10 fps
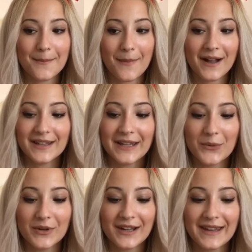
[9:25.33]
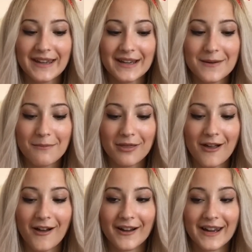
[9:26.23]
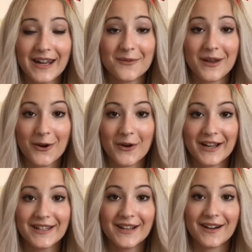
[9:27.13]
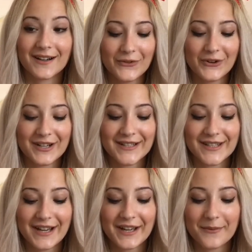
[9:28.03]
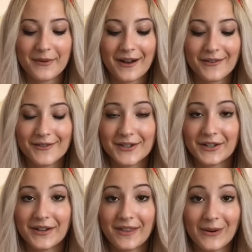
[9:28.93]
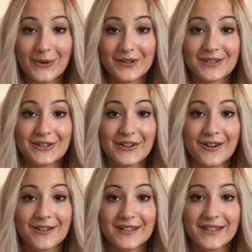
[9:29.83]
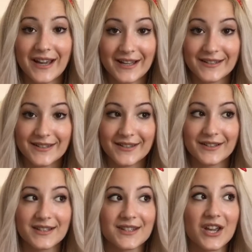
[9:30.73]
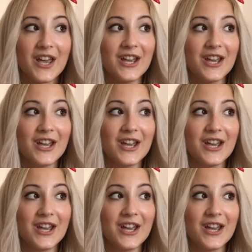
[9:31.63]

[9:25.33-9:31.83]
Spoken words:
money were like blocked in my credit card for a time after the order got cancelled.